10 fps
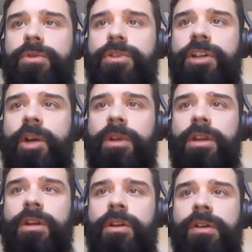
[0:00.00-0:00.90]
we'll just come in
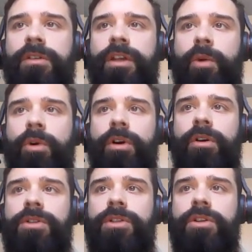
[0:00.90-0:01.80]
here and take one of
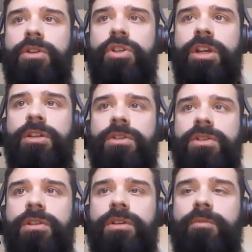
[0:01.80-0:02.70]
these parts and
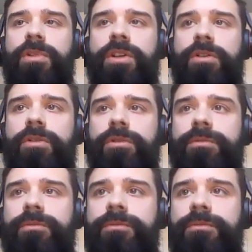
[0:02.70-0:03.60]
change the
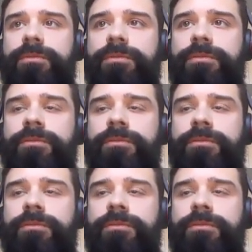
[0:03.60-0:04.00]
material.